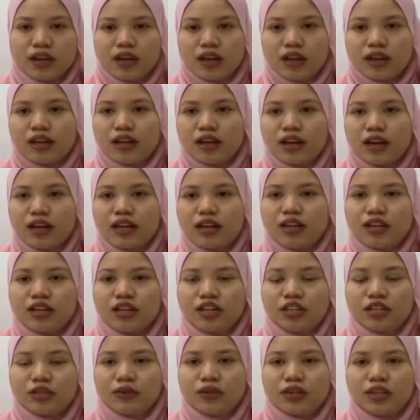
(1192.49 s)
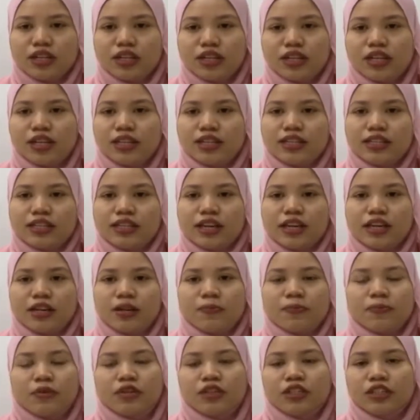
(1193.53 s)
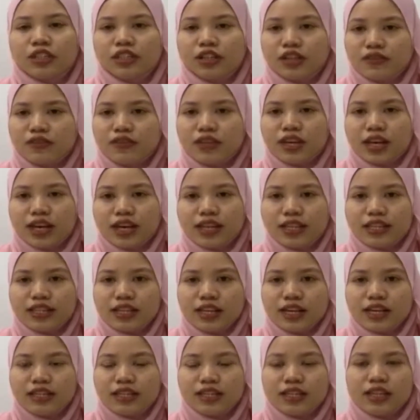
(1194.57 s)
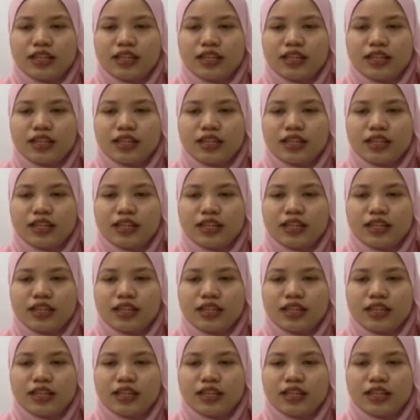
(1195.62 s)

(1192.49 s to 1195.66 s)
The higher ratio indicates that the portion of the assets